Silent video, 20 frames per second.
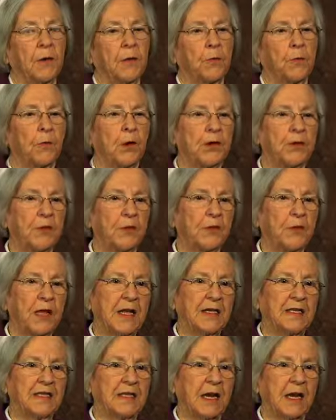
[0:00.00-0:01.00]
One of the
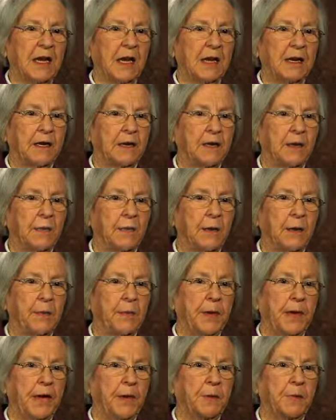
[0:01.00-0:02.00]
things I liked
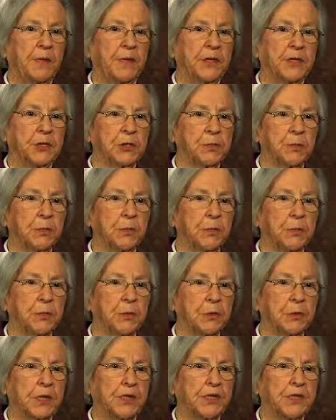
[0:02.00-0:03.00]
about bench
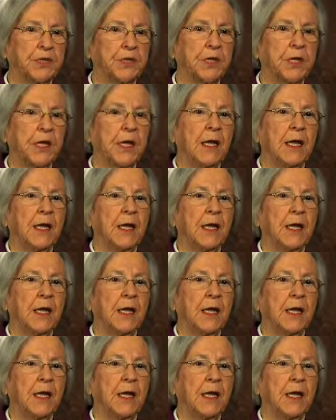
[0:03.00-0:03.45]
billboards